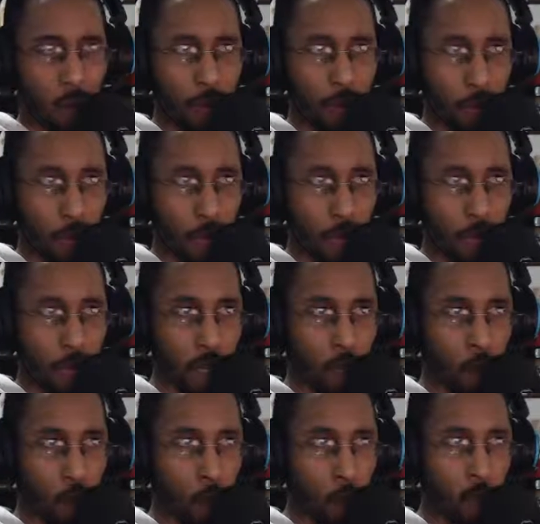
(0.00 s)
American
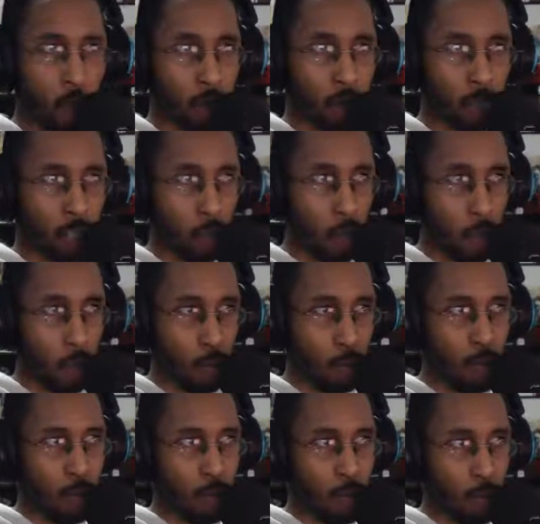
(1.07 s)
distributors to be
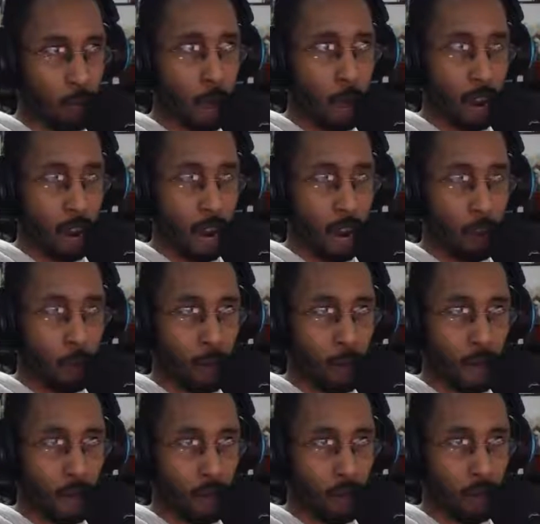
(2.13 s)
bought out
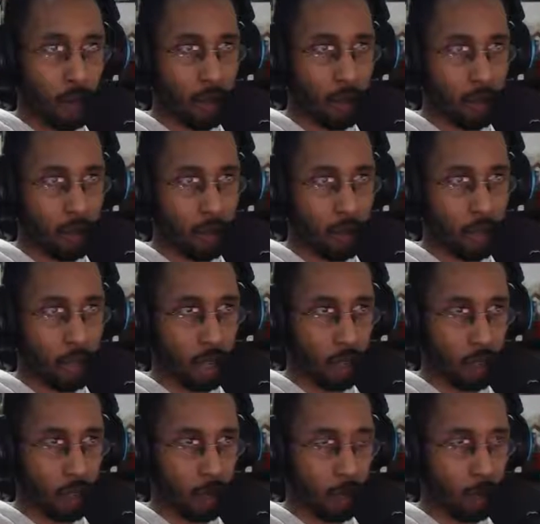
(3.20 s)
by the
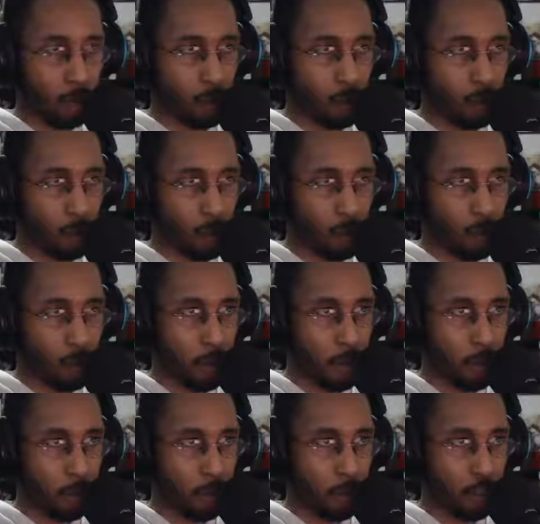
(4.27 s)

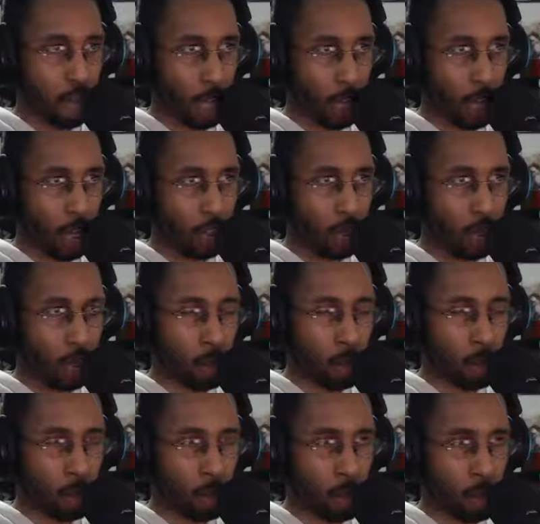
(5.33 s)
by Japanese
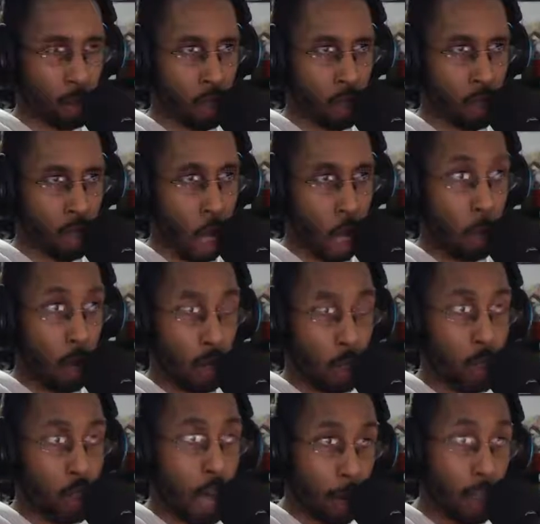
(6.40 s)
distributors. I want the
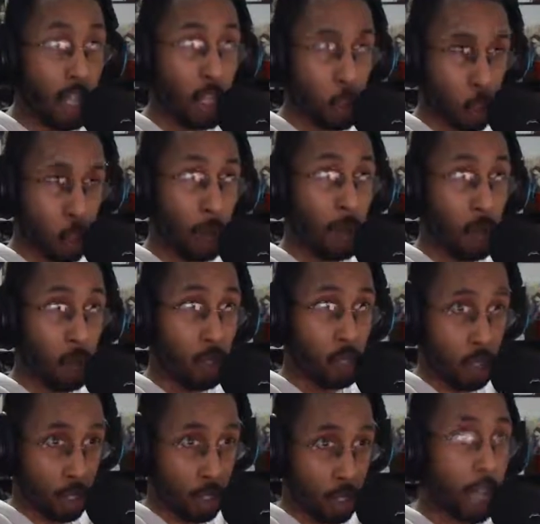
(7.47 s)
Japanese distributors
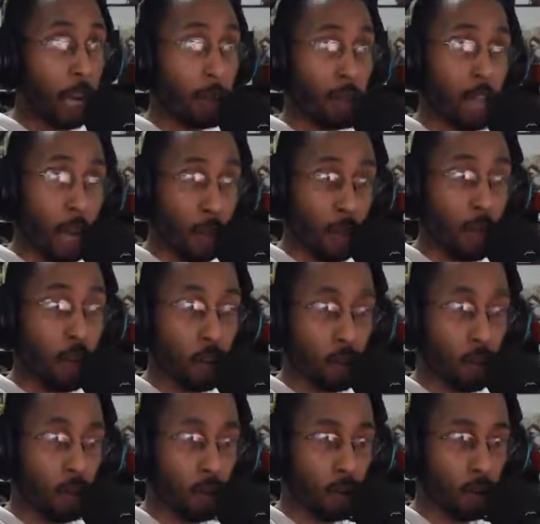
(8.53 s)
to set up shop here,
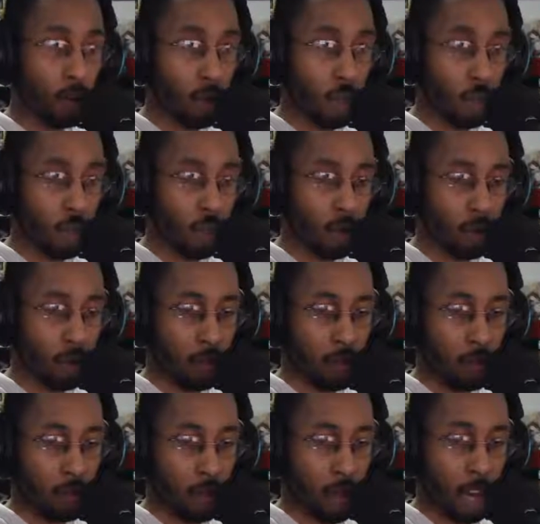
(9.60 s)
like
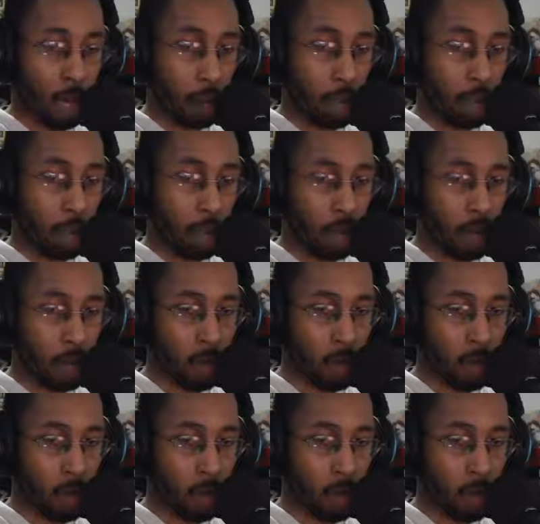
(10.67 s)
Aniplex did.